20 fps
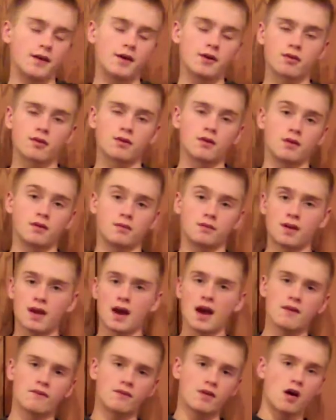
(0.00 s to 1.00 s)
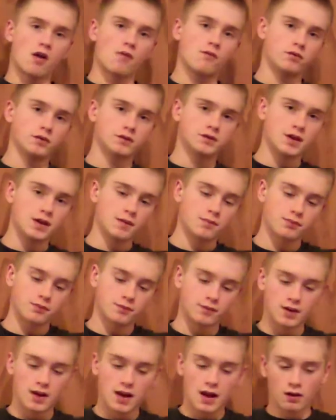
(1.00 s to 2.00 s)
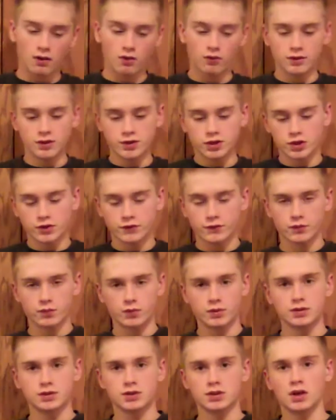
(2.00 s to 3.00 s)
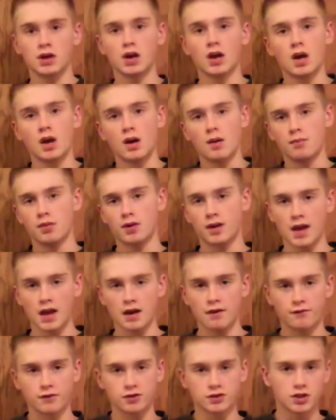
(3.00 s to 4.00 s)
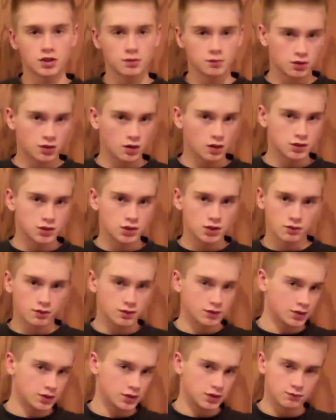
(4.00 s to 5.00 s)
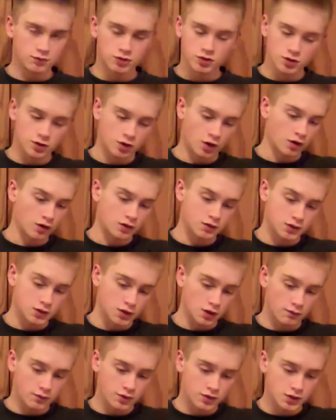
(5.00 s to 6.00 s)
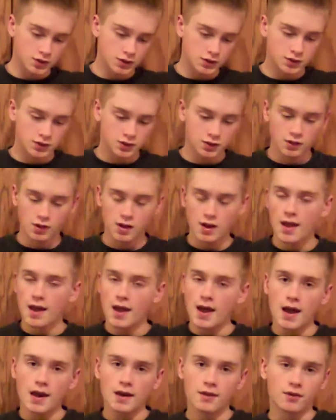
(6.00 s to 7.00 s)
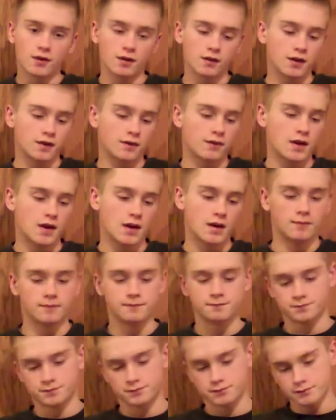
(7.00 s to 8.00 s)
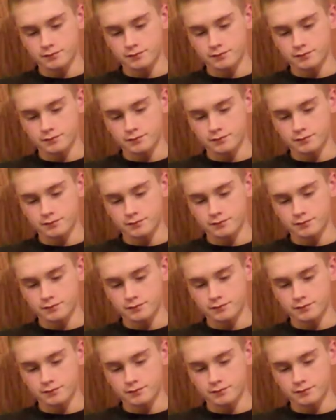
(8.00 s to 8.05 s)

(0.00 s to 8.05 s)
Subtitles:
here's a kind of a helpful tip, not only just for winter, but kind of for summer also, and just some skirmishes or anything like that.